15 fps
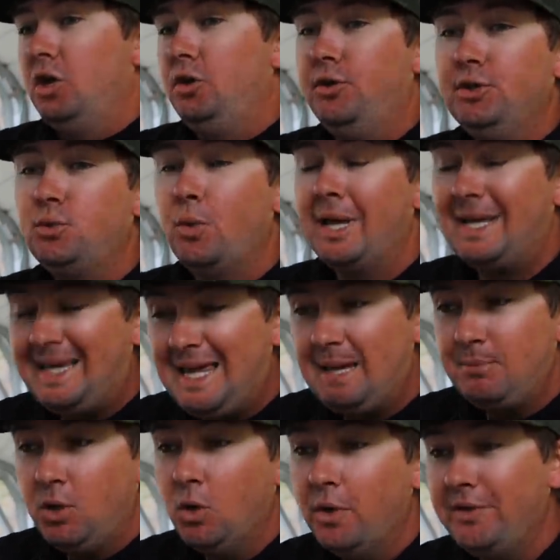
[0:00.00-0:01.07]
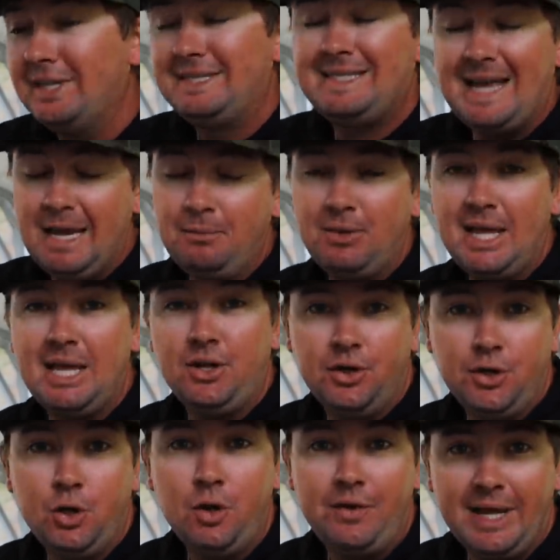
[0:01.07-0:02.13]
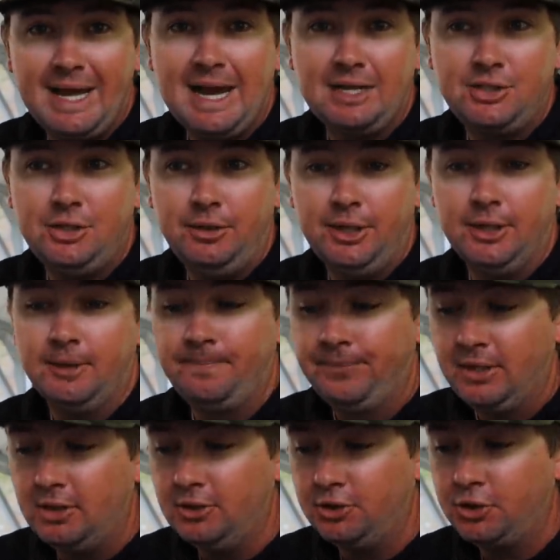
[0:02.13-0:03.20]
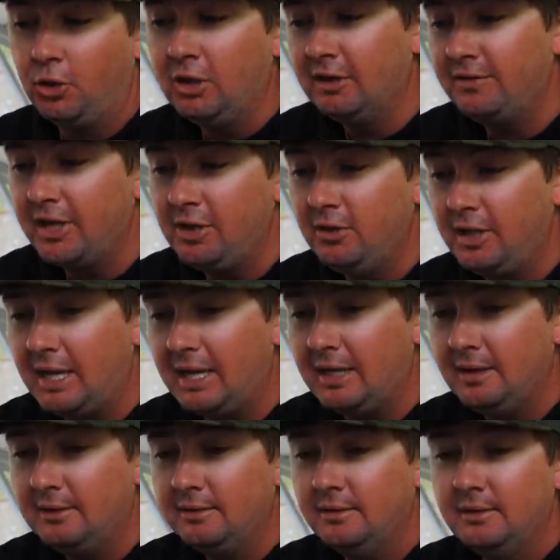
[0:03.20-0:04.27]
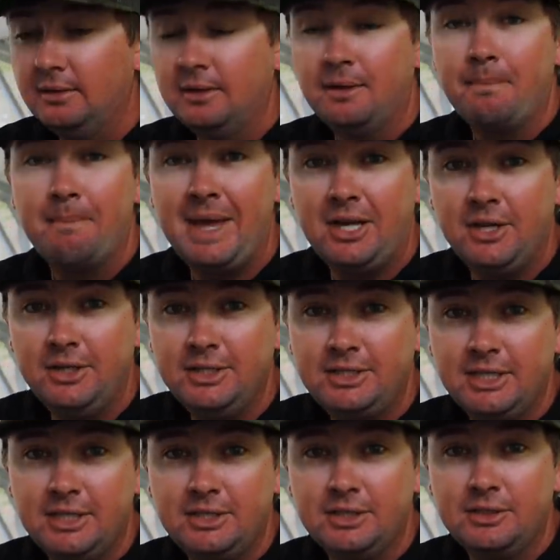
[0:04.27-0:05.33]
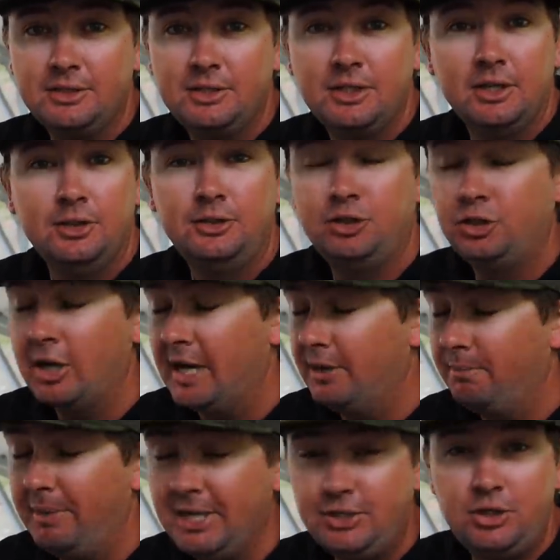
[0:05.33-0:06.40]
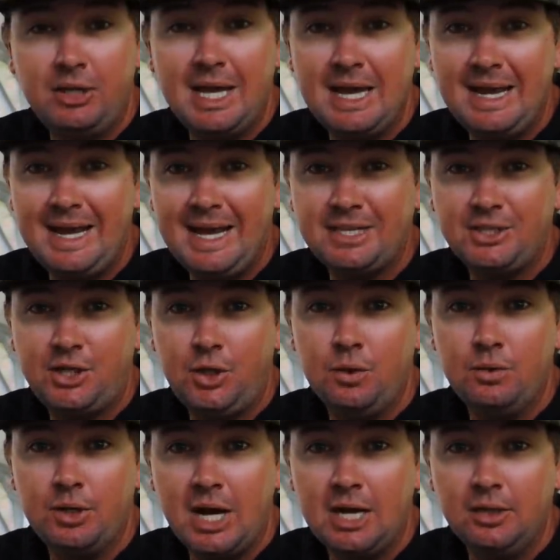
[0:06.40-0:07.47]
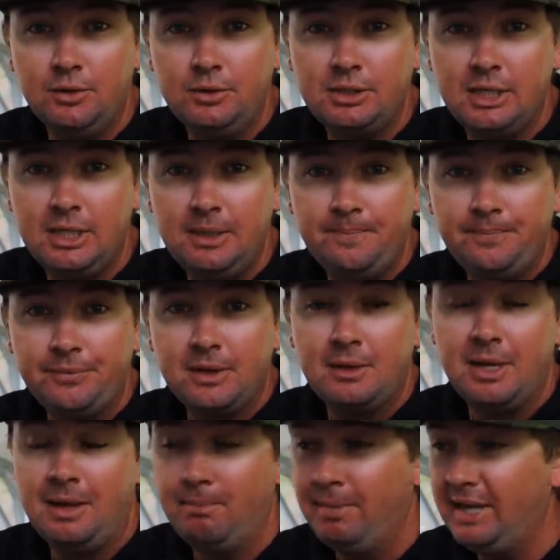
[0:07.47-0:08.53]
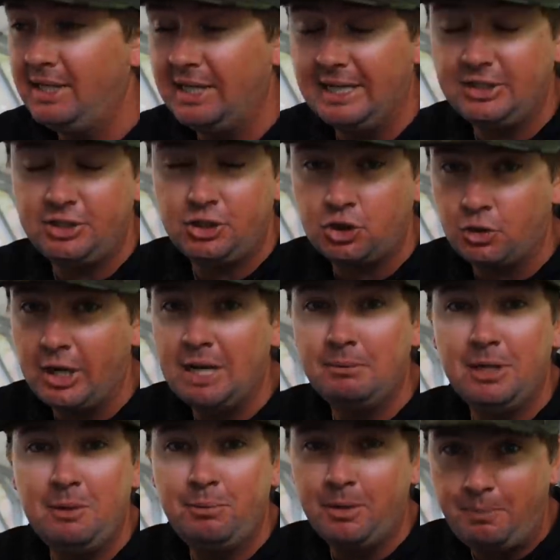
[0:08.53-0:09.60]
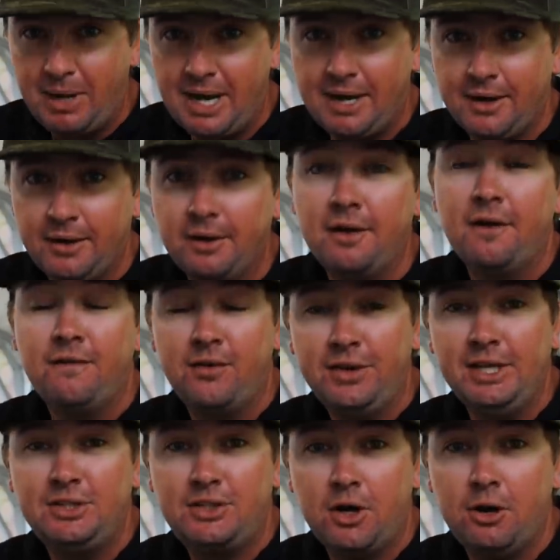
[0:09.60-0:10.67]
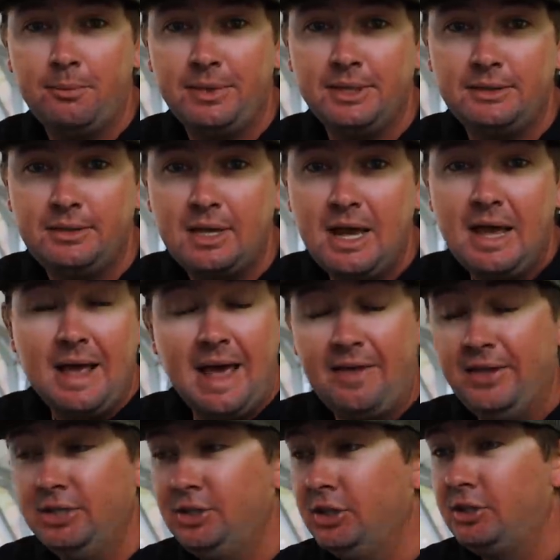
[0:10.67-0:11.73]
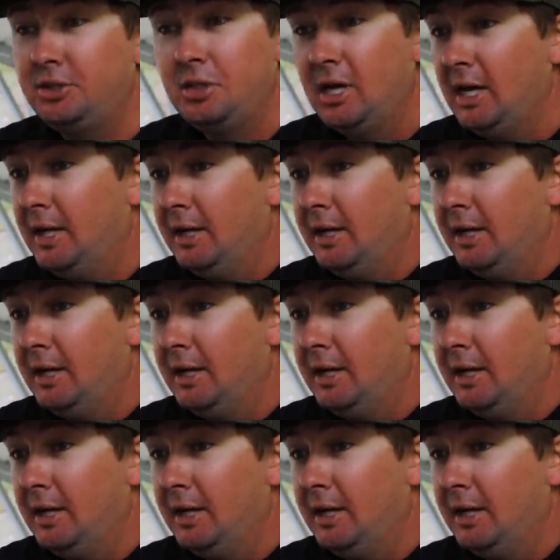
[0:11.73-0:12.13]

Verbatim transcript: you just want to keep doing the same thing you're doing that got you here. Control everything you can, make good decisions, try the best you can to execute and not lose any, and be extremely prepared for these tournaments and then just,